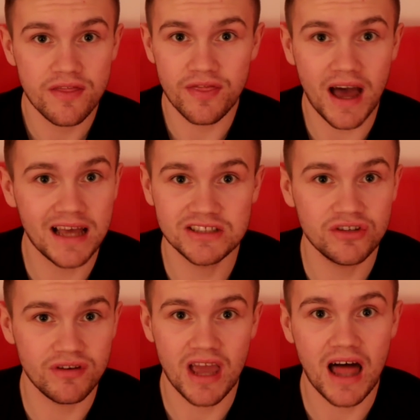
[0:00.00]
That is
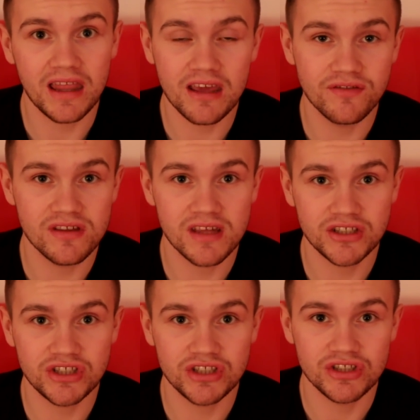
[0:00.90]
the reality of the
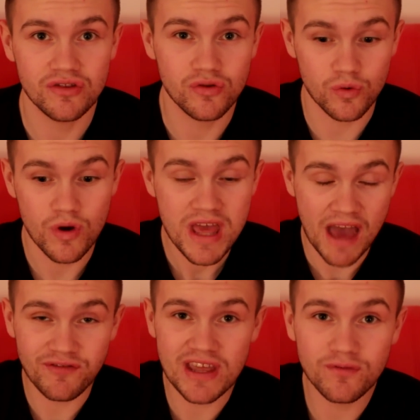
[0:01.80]
situation. So
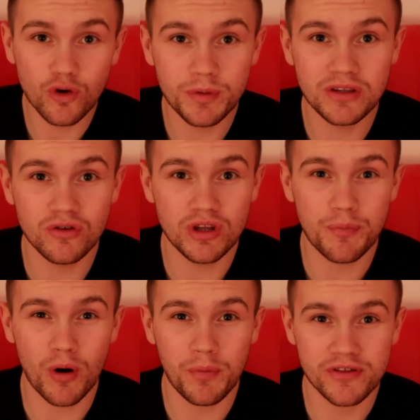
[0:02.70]
if they've not been doing the
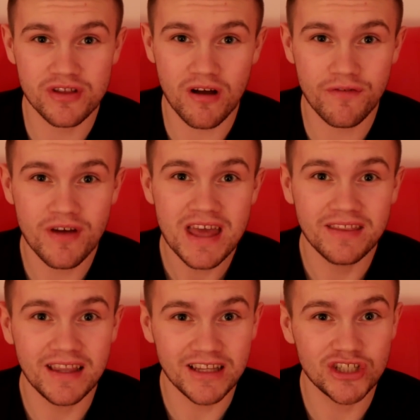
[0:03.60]
proper stuff,
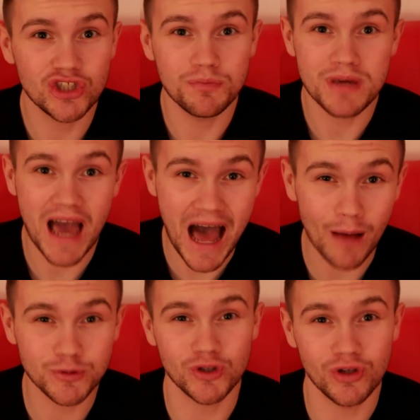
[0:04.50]
then they should be
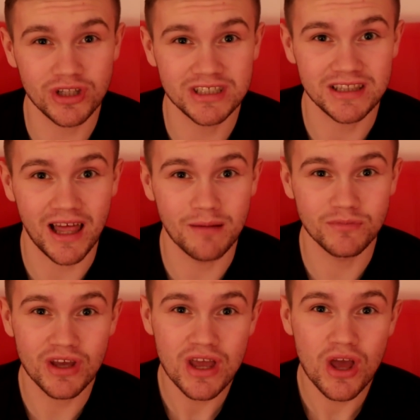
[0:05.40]
absolutely
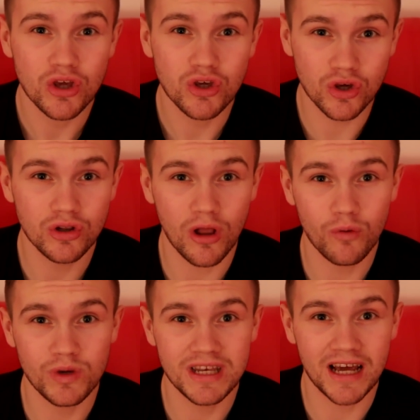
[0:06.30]
slammed. Good
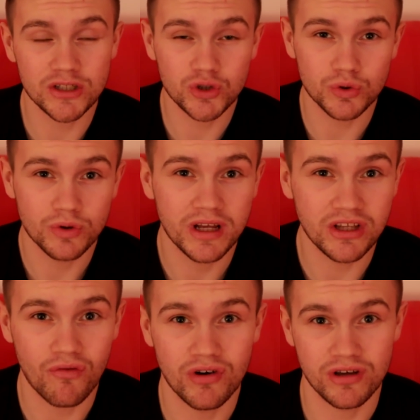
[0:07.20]
luck, wee Nacho, in
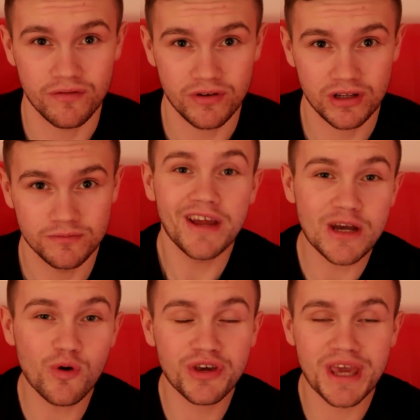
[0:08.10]
your recovery. Right,
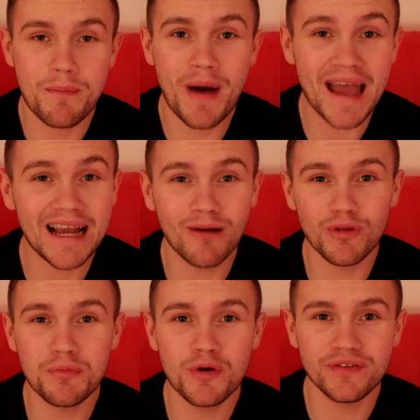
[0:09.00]
okay, picking up
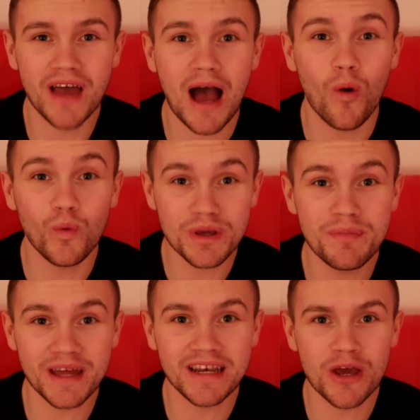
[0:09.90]
the mood a wee
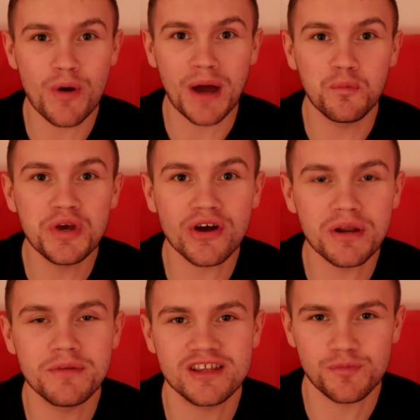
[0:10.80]
bit now, and we are
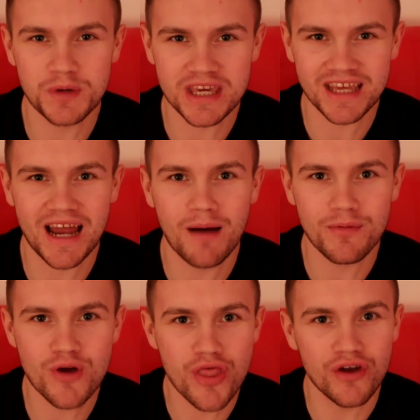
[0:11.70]
going to be speaking
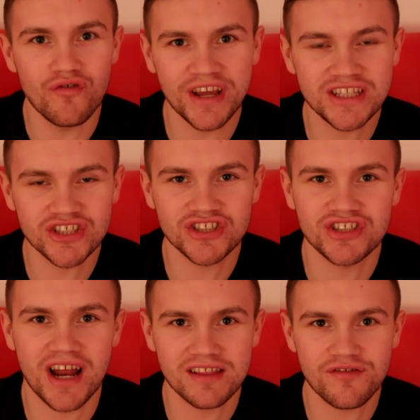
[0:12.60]
about the
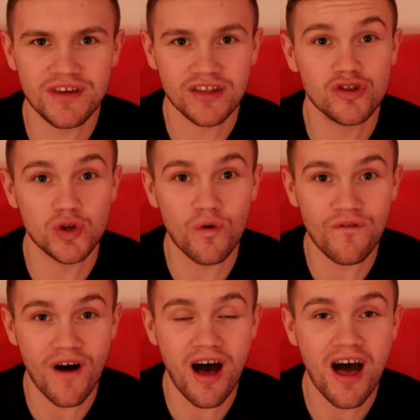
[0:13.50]
Rangers transfers so
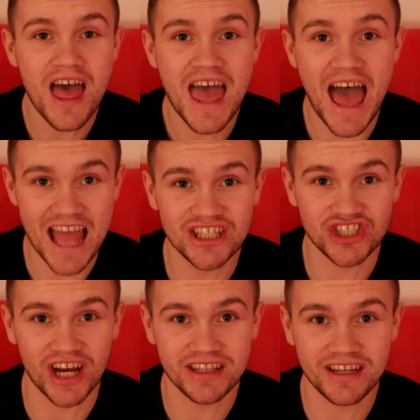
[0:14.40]
far in
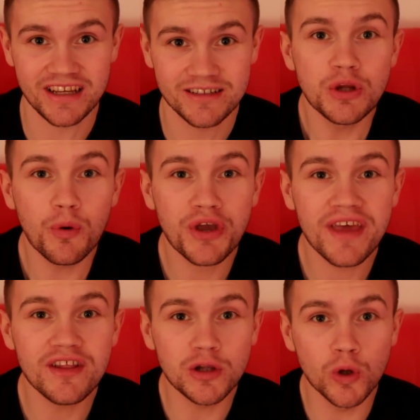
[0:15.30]
January. Now we'll
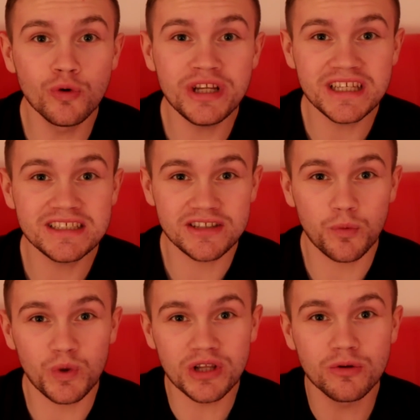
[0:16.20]
get the loanees
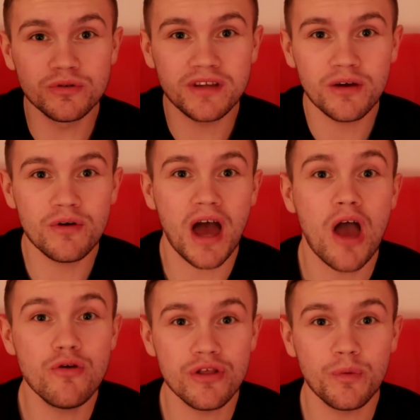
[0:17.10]
that we loaned out
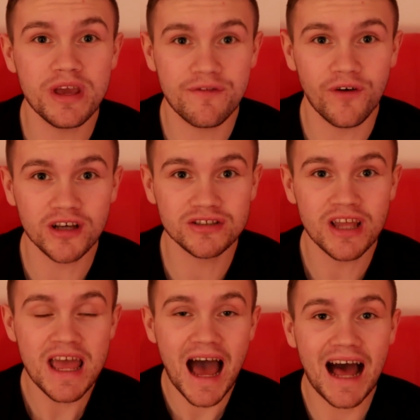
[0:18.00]
the way
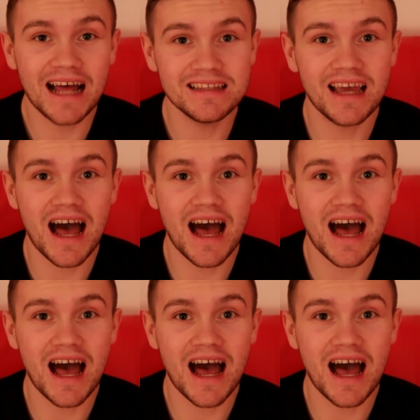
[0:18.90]
first. Andy